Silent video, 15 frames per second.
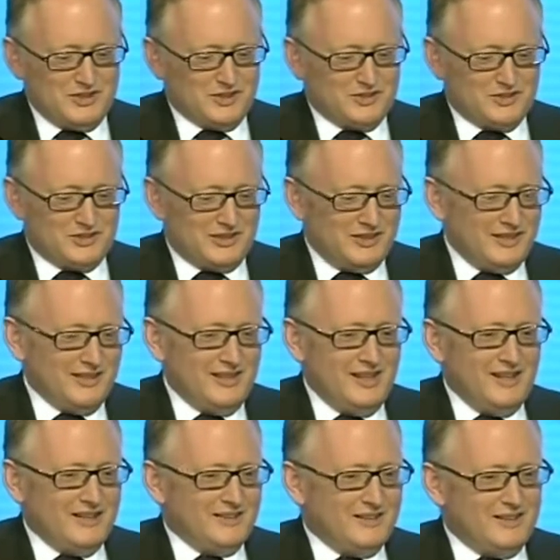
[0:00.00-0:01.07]
One is to say
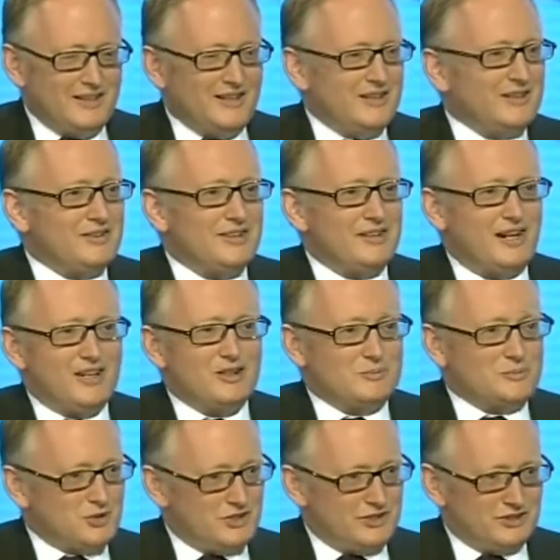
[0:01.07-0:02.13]
they're
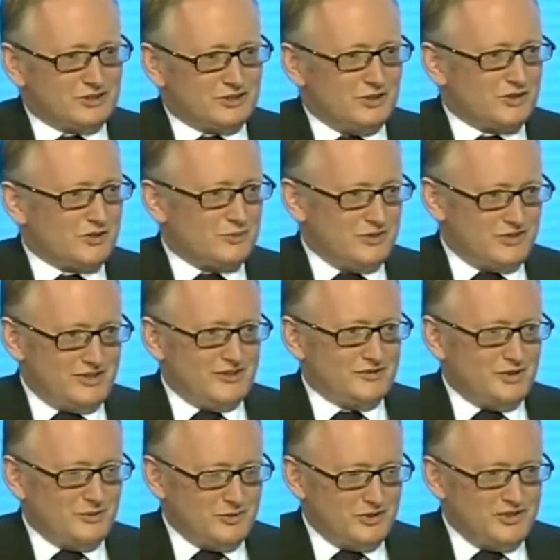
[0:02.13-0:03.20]
either pushing stocks which their
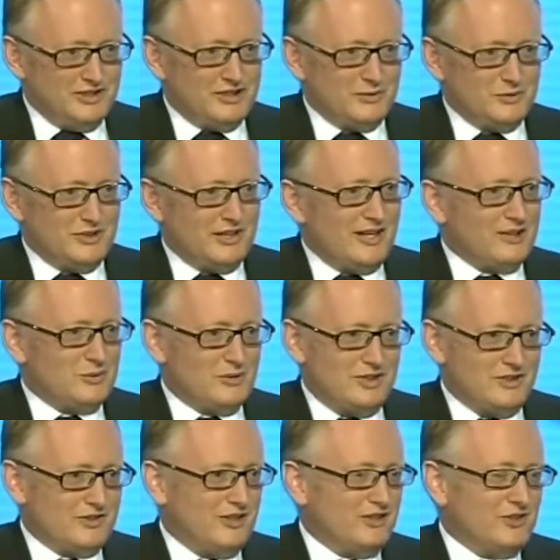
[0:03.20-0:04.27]
firm is dealing with,
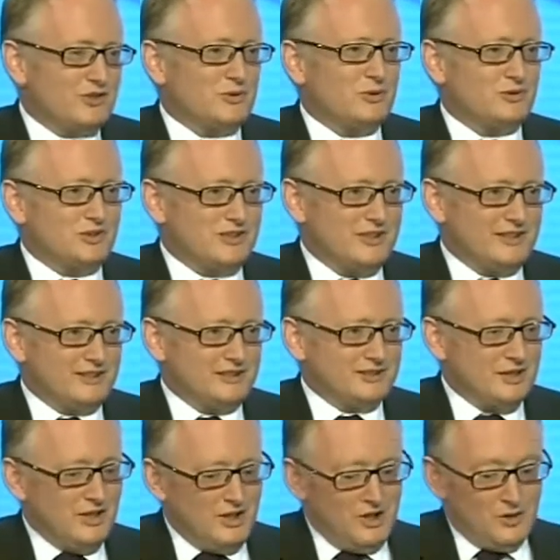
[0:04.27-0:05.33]
otherwise they're just order
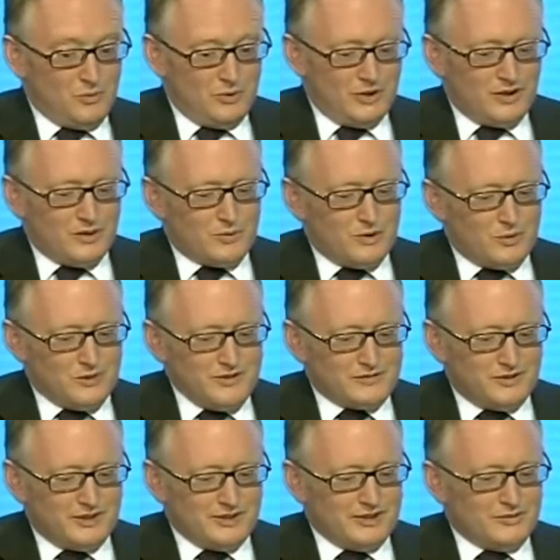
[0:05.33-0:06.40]
takers. What we
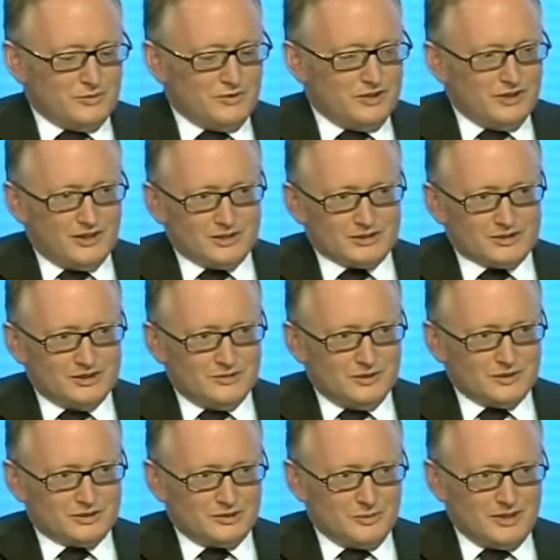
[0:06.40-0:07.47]
find within our
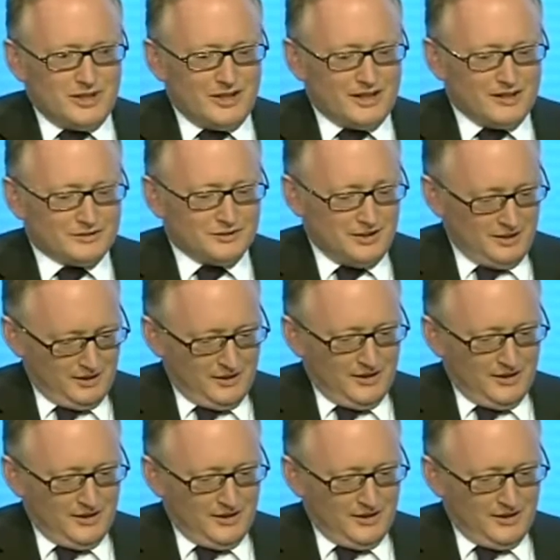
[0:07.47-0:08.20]
service, so we have,